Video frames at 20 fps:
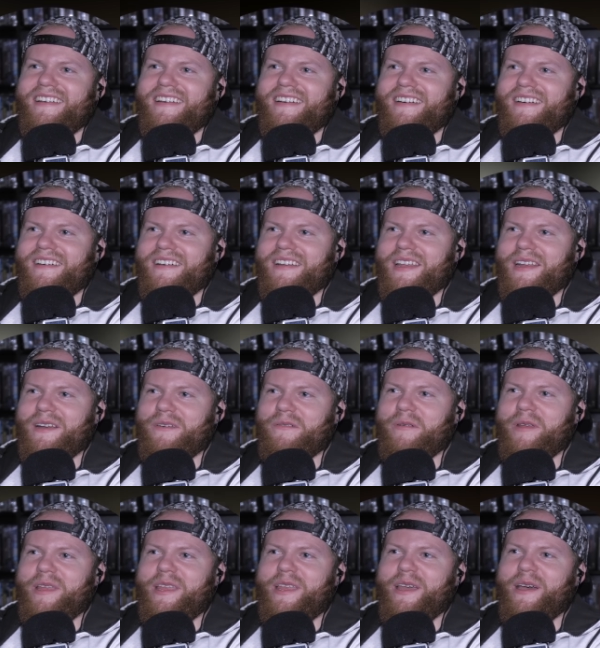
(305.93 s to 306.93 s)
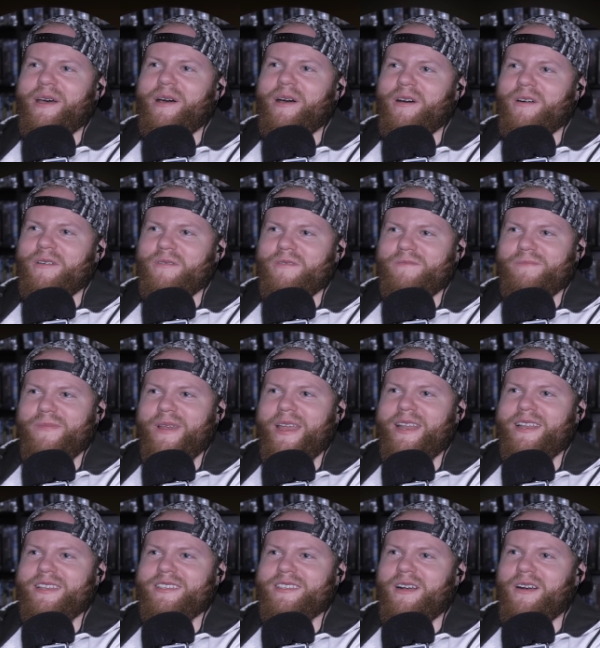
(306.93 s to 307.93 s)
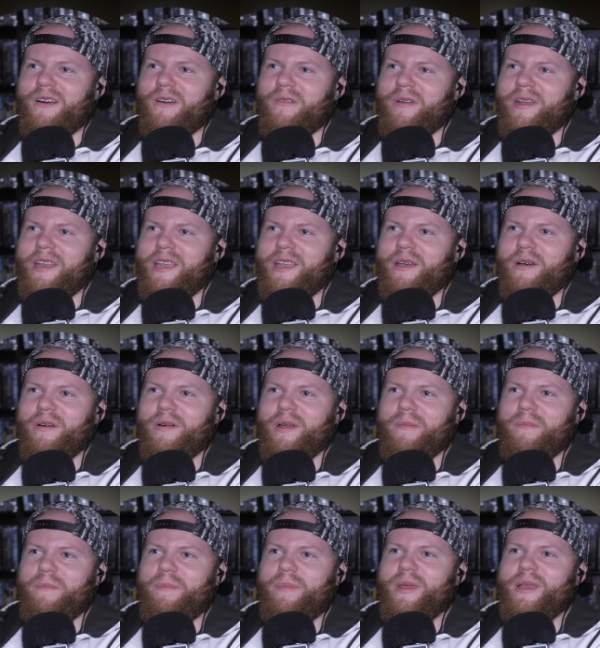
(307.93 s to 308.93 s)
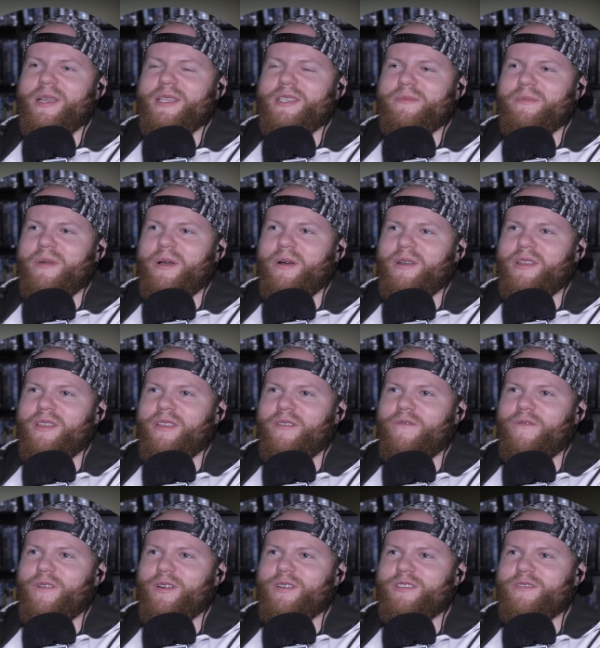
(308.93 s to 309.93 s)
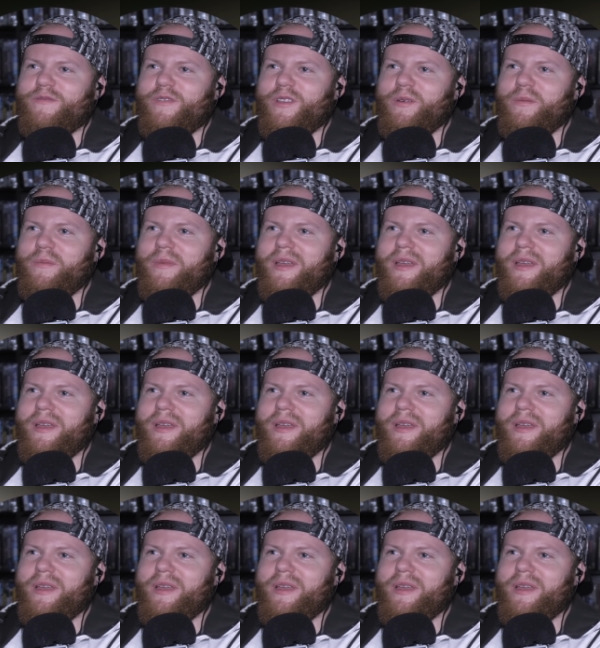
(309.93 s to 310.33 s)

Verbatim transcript: Oh, here we go. Man is already going beast mode in the first few